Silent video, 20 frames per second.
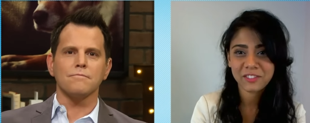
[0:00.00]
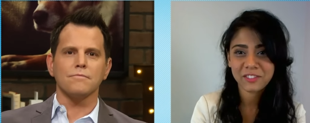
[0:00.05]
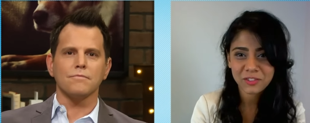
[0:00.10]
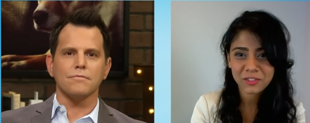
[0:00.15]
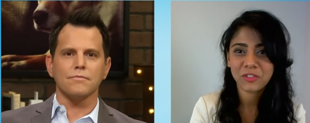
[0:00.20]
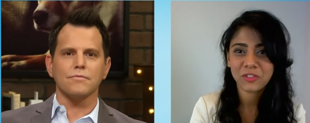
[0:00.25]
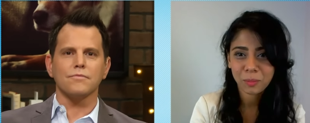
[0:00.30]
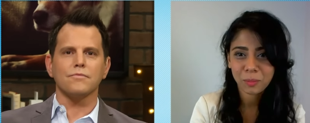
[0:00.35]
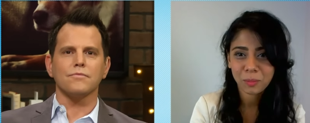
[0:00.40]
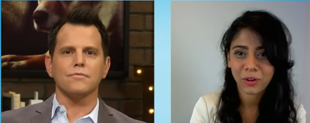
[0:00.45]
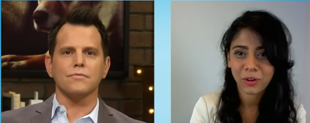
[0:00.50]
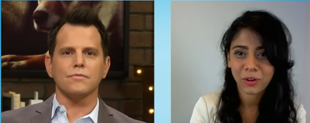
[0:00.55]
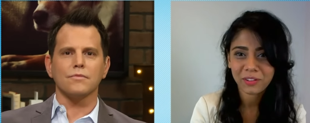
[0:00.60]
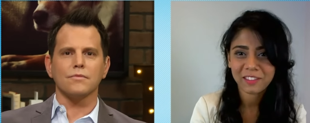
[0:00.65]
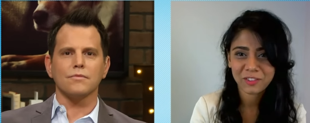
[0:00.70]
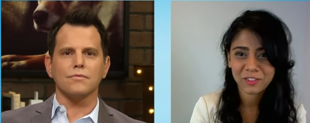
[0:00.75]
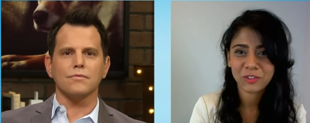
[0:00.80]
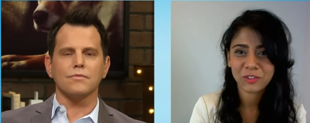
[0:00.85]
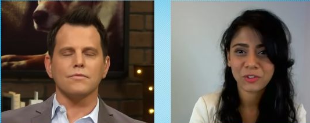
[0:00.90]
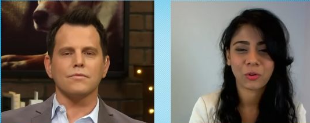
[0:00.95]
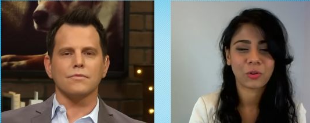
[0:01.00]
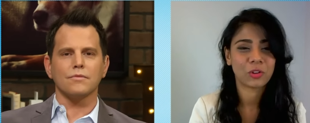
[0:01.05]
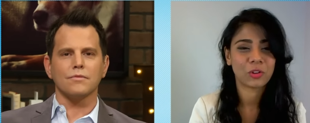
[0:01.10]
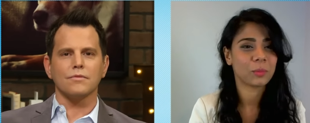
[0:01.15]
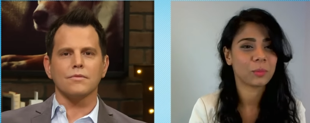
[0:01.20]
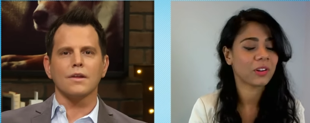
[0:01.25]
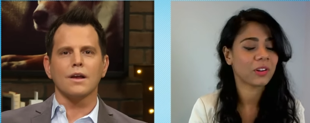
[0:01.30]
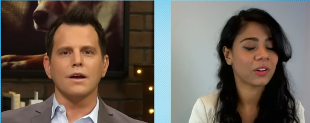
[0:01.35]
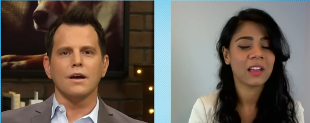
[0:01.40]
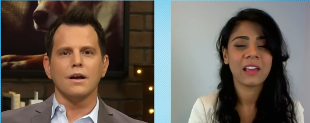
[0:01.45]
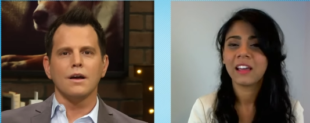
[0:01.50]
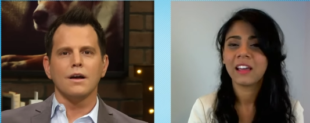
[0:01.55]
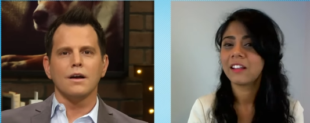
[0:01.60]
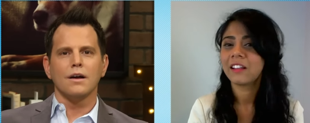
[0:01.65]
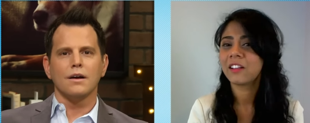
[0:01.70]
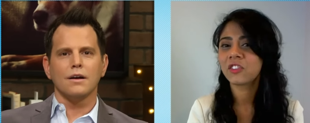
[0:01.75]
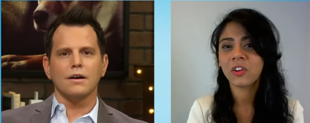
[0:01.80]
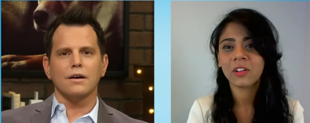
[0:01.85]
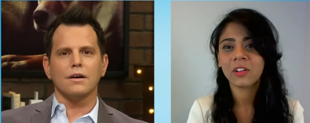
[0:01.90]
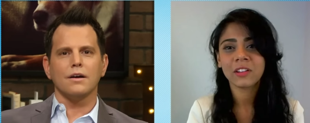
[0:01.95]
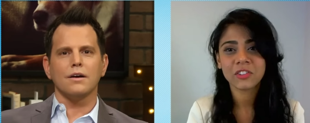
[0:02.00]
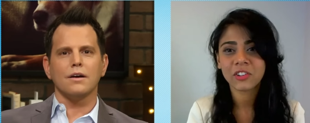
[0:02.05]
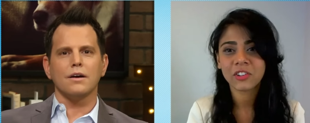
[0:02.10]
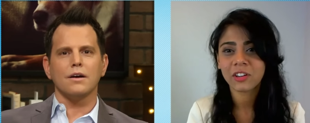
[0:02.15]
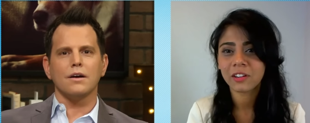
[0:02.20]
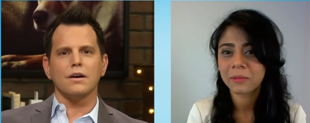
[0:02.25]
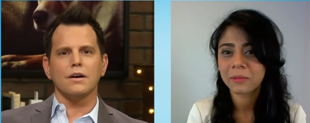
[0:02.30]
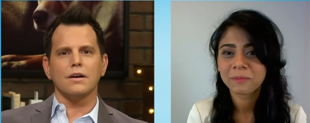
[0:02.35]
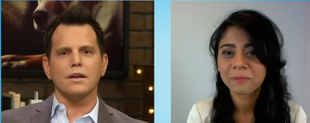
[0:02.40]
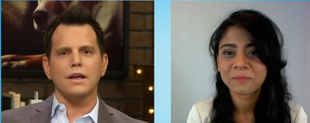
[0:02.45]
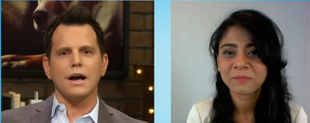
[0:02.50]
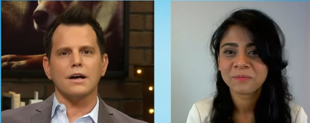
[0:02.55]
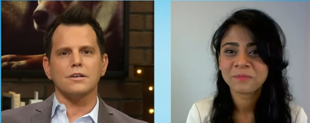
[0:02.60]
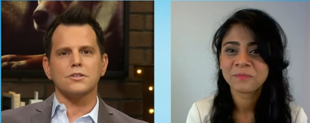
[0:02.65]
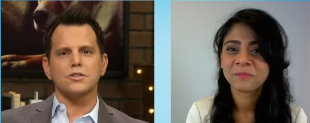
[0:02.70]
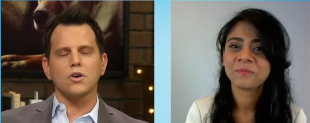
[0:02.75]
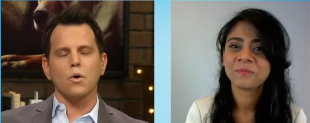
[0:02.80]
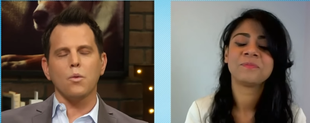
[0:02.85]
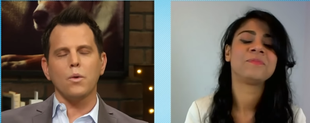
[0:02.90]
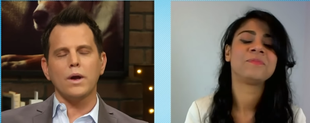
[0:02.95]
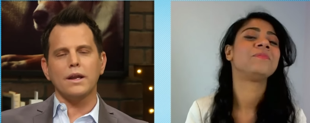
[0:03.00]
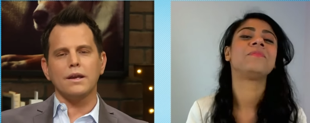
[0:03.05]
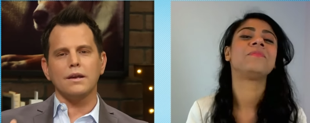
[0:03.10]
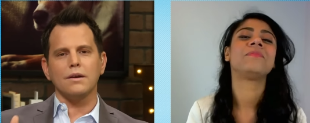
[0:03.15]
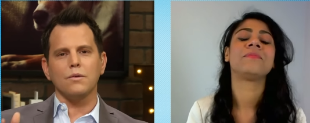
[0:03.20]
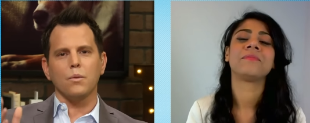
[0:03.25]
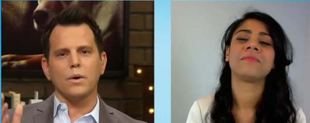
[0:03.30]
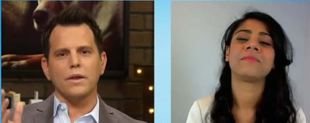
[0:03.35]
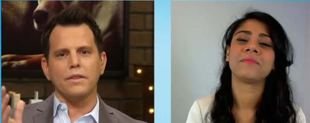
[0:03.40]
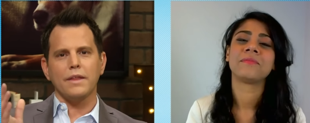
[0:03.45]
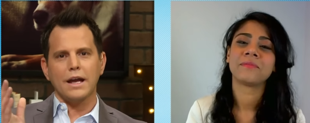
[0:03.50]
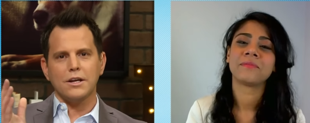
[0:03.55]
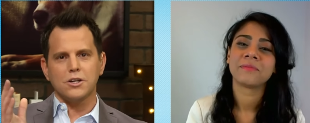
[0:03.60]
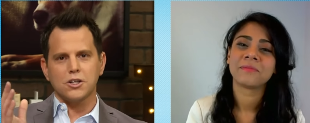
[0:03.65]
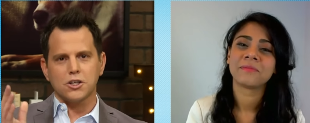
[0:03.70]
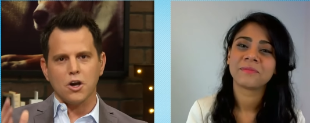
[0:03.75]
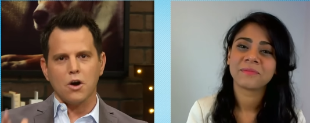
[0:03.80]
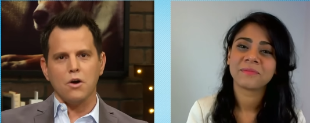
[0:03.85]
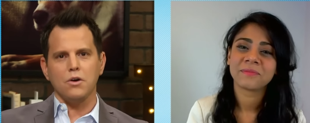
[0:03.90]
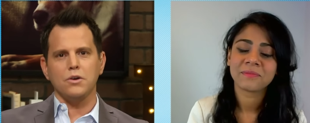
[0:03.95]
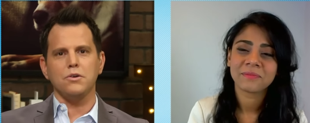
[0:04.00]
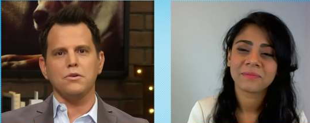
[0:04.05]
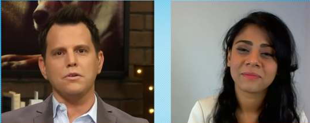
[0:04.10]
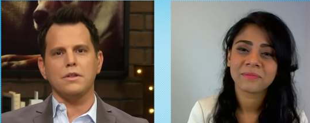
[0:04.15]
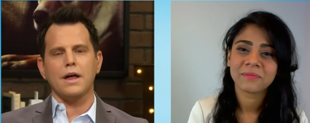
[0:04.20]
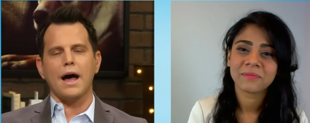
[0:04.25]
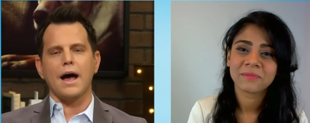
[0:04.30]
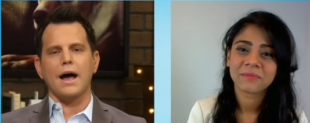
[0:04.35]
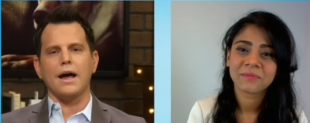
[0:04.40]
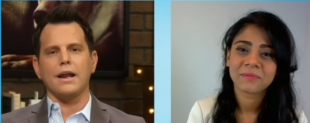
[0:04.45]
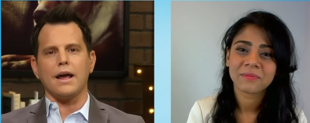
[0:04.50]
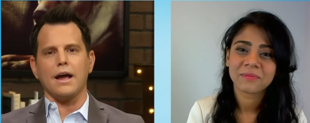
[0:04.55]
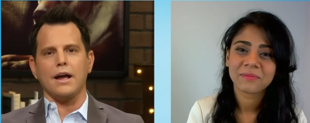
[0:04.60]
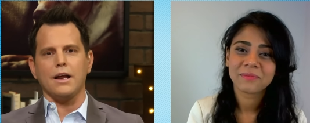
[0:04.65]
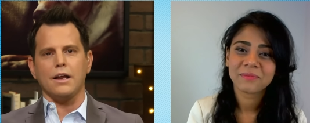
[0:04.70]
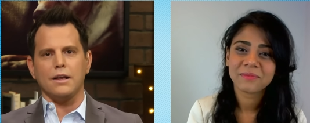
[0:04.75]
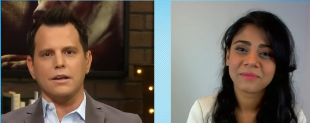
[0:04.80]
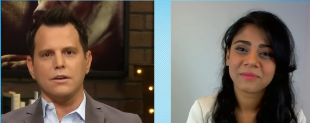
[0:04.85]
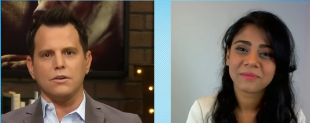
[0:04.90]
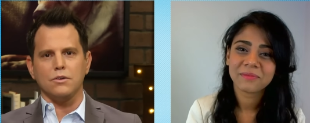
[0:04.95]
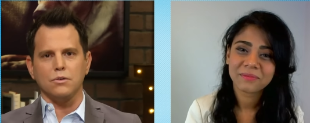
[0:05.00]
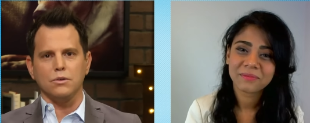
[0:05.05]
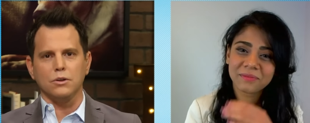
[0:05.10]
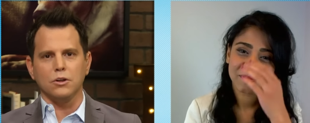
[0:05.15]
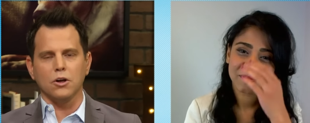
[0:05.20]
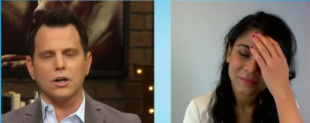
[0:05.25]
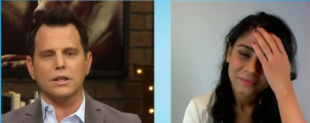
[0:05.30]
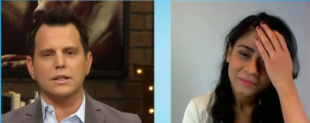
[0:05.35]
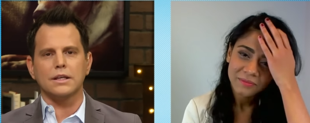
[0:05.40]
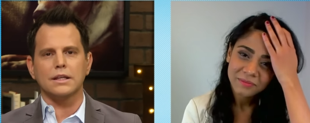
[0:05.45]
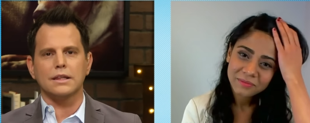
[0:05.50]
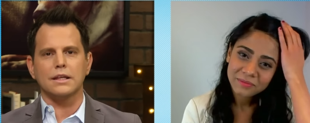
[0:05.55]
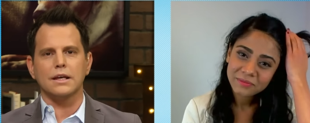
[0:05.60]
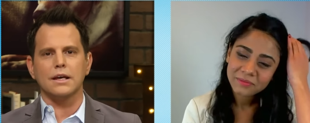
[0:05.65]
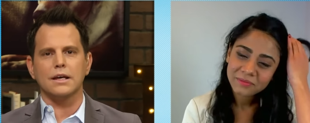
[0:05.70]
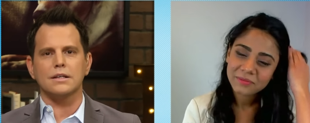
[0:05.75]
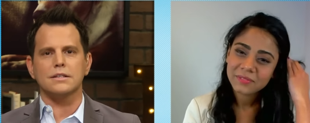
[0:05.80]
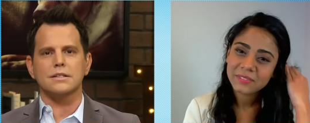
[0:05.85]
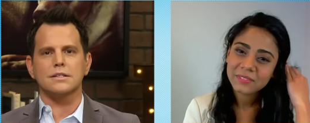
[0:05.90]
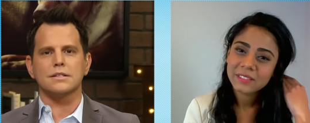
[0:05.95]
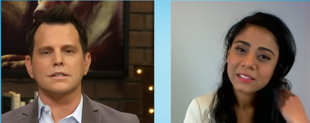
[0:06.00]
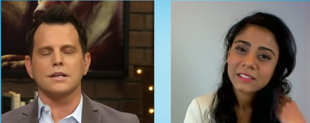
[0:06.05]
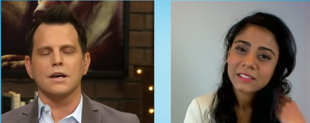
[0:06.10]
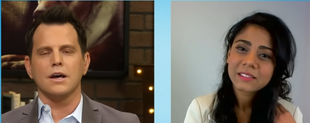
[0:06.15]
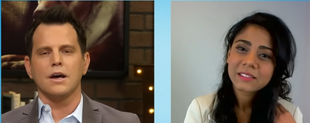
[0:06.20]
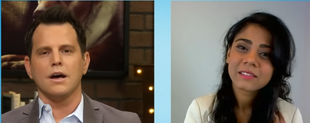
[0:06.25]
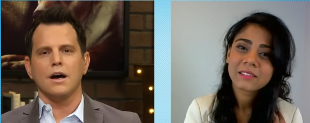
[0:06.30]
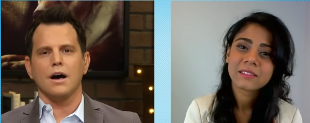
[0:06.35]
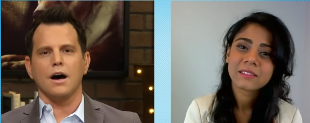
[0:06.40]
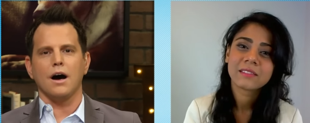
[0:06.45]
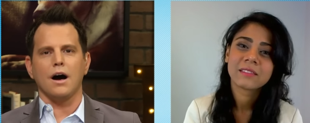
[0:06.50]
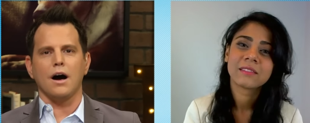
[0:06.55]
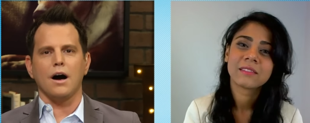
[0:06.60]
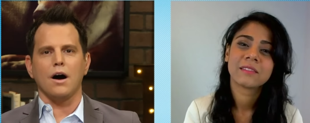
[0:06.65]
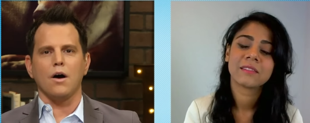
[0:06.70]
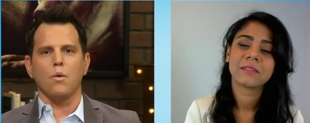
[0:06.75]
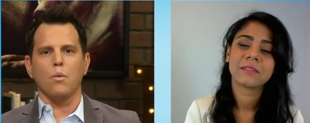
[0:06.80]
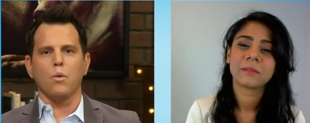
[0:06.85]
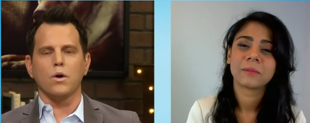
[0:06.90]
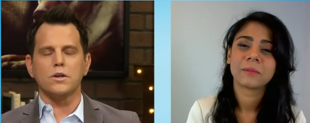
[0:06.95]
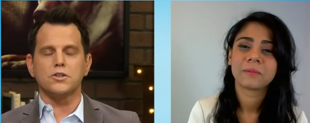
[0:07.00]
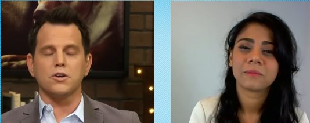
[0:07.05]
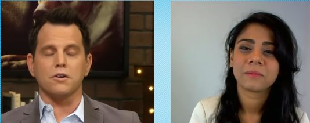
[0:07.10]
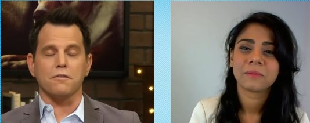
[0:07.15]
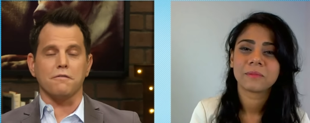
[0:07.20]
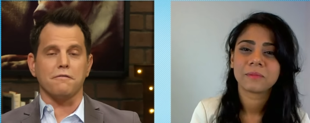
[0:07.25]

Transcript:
Speaker 1: This is the book. This is your holy book. That's all it took.
Speaker 2: Yeah, so when they showed you that and you looked at this, was your